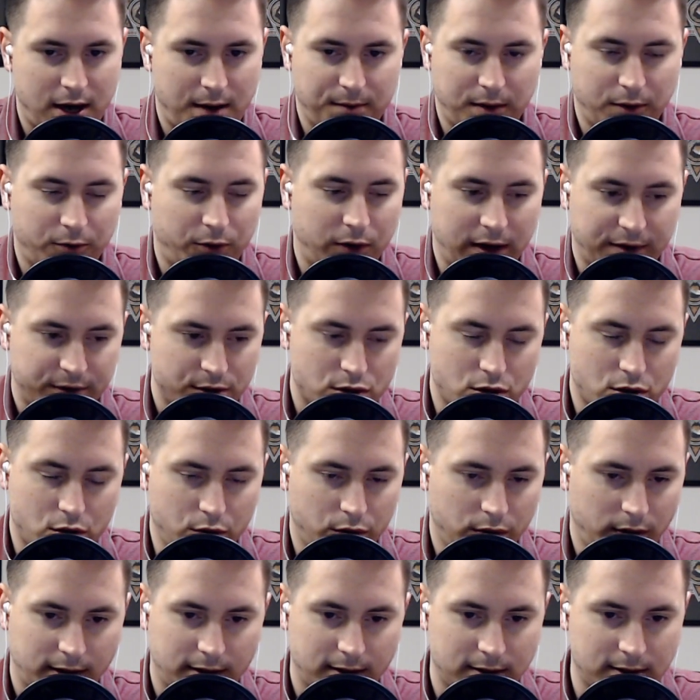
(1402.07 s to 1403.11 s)
I mean, whatever's
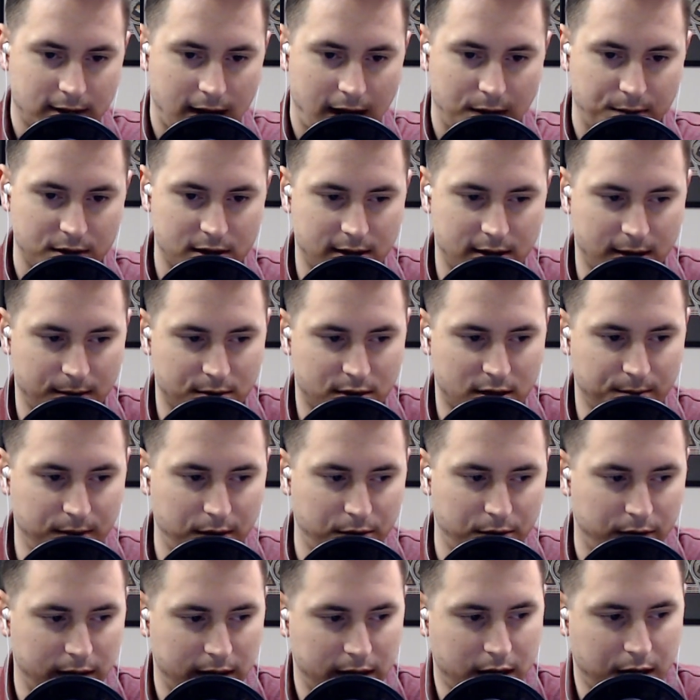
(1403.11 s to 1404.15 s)
cool at the time, it seems to be
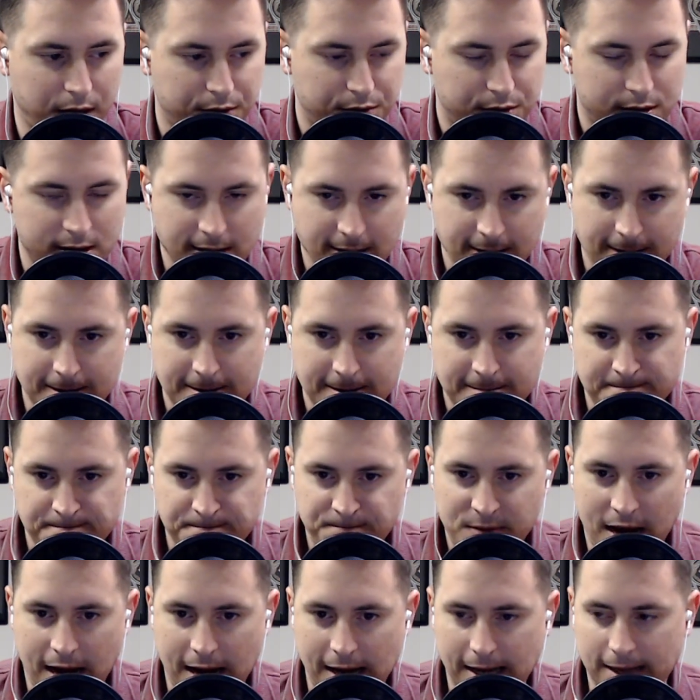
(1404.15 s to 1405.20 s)
what goes.
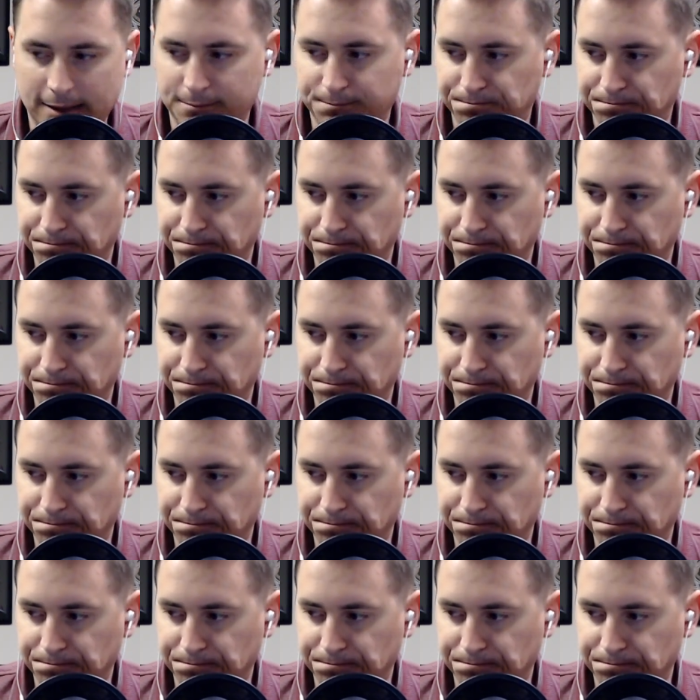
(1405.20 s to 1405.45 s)
Um,